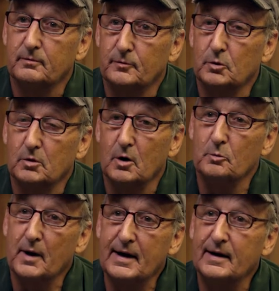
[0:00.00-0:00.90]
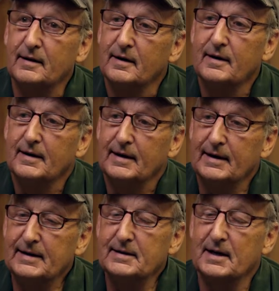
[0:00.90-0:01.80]
full-grown man, and
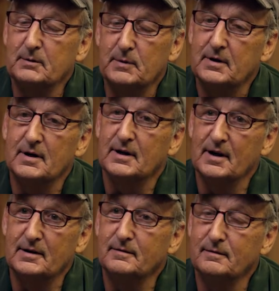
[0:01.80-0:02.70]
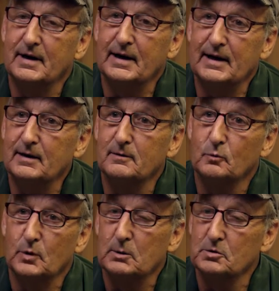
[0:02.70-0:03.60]
he'd take me duck hunting,
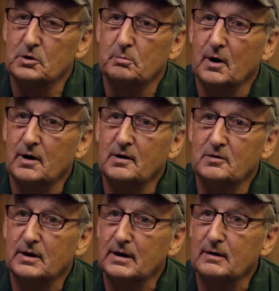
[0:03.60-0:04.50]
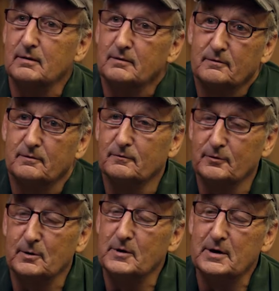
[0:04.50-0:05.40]
and we were just buddies. And
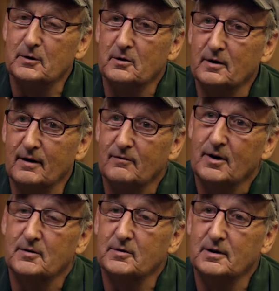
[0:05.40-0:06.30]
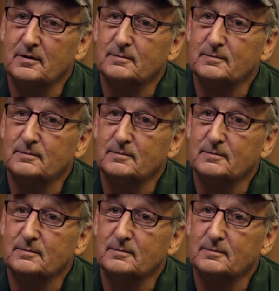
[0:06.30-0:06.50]
from then on, I've loved it.